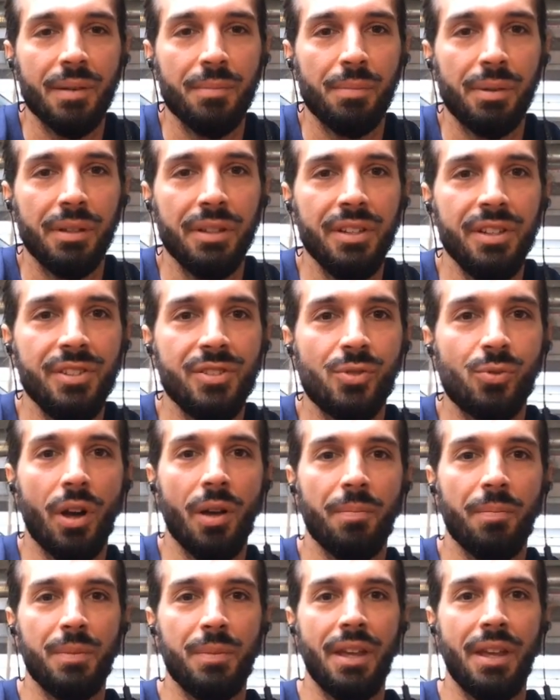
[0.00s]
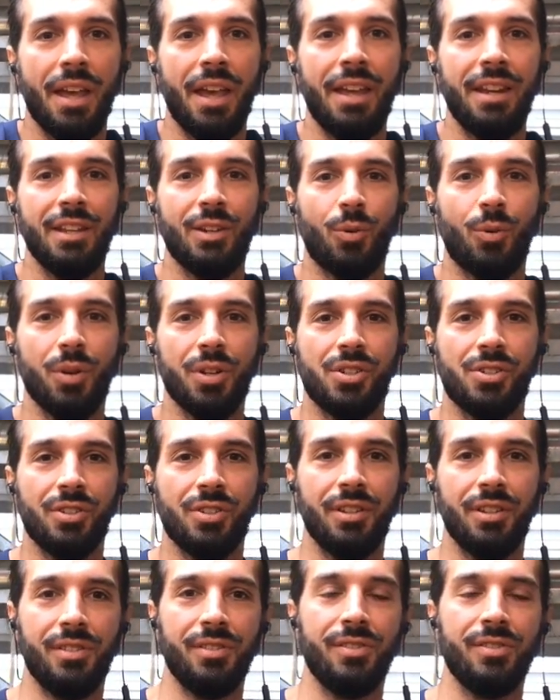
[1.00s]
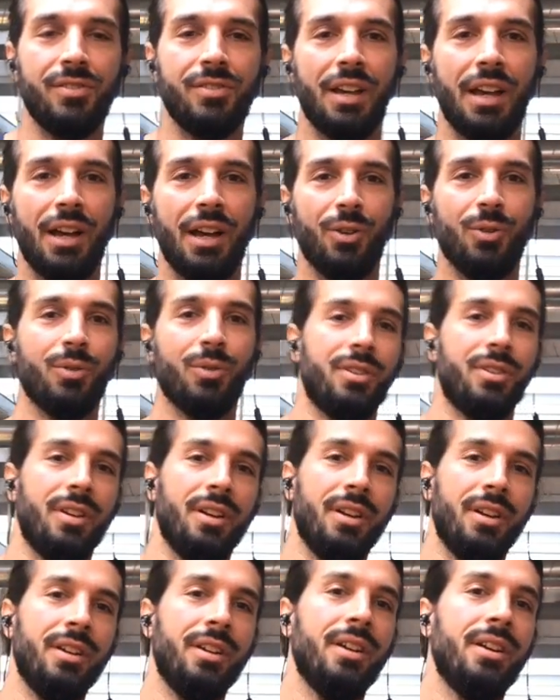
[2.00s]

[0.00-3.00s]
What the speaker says: Please drop me any questions. How can